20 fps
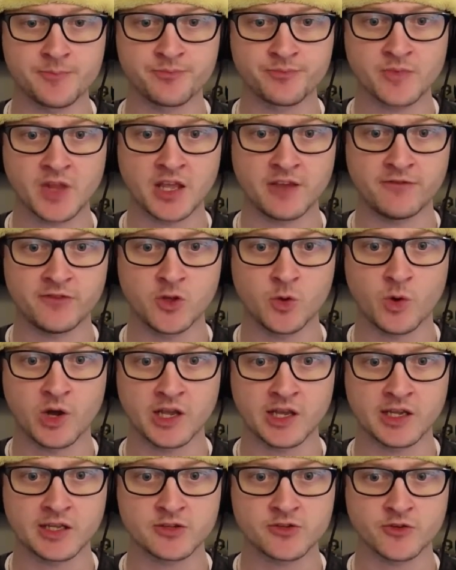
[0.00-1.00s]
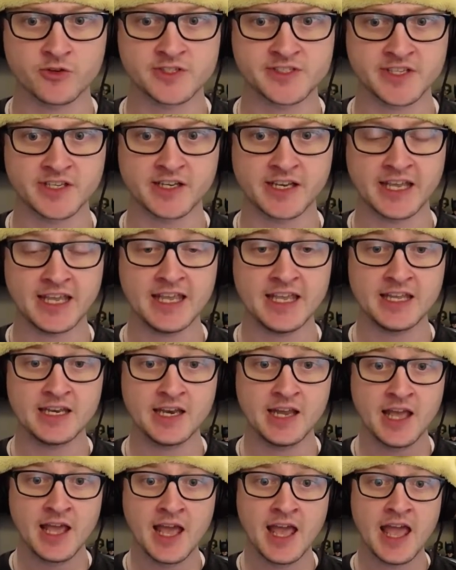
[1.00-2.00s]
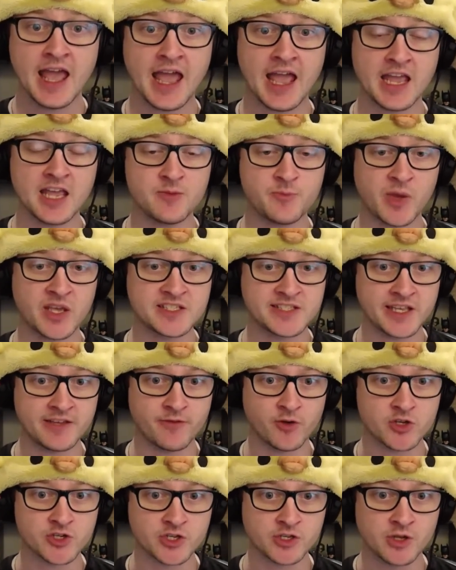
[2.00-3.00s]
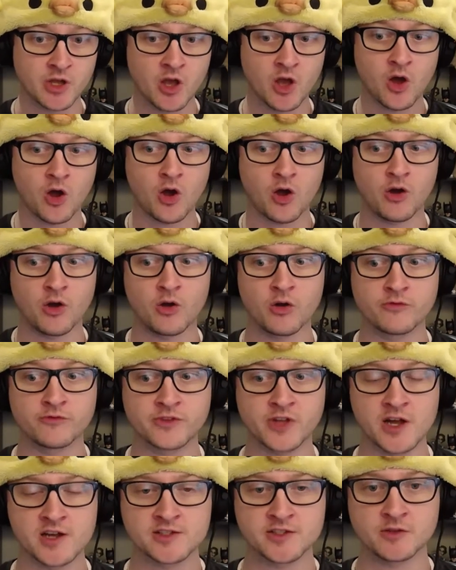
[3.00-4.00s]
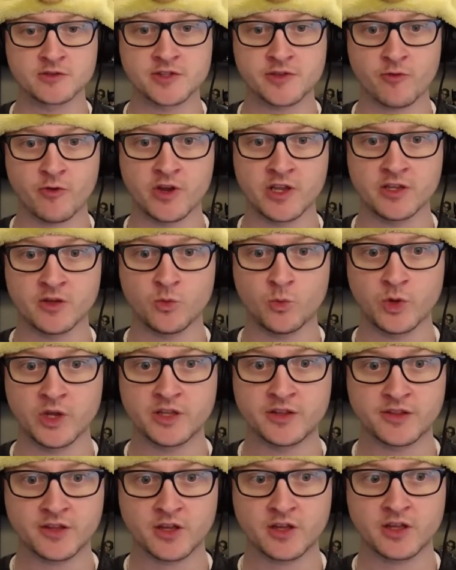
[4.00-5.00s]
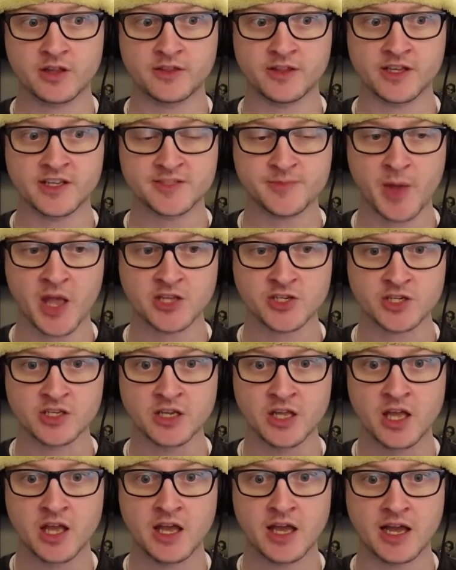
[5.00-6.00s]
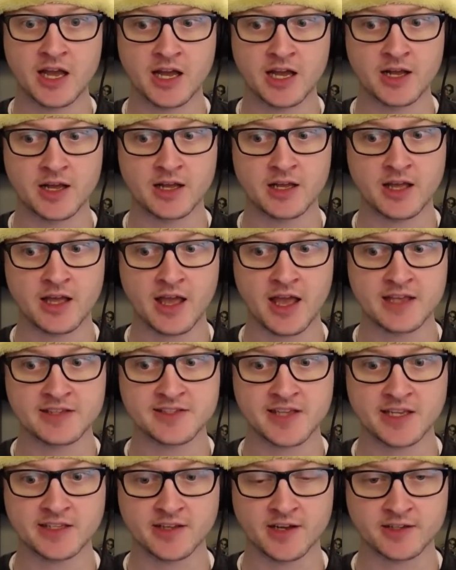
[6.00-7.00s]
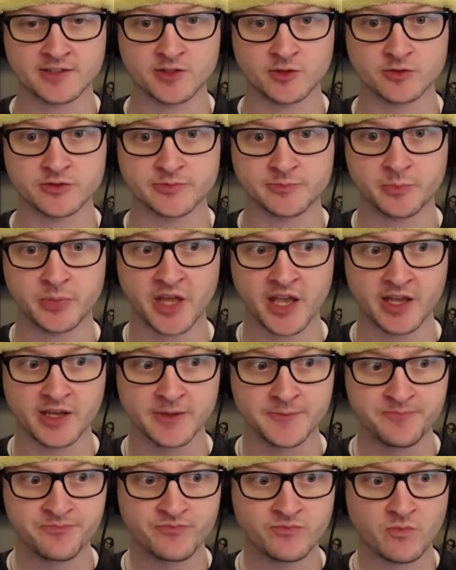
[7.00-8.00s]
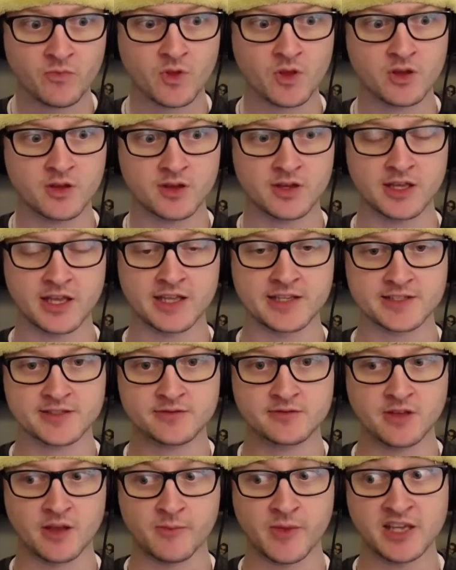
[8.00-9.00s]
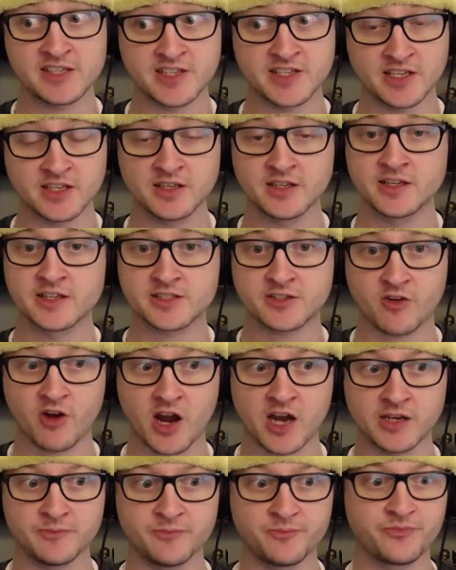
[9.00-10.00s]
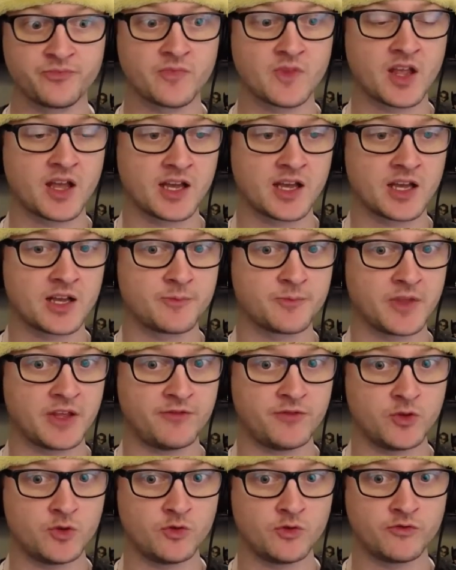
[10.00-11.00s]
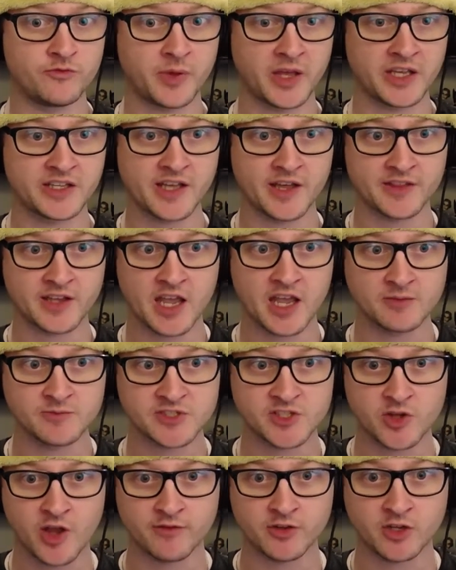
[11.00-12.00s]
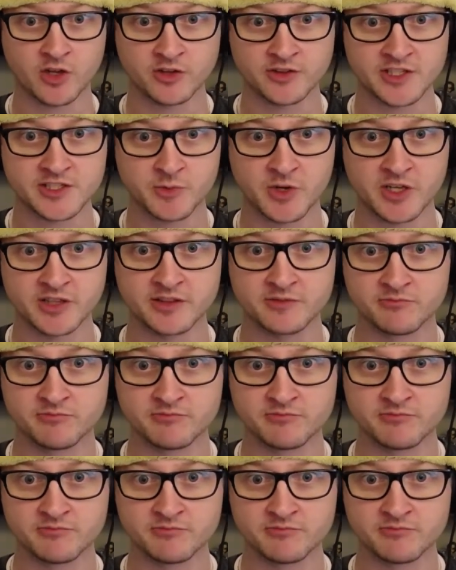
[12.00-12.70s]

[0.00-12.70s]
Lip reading: If you are interested in a PC version of Dark Souls 3 with the expansion, as a Dark Souls player, it's amazing. It's great. If you've played the other games and you haven't got this one,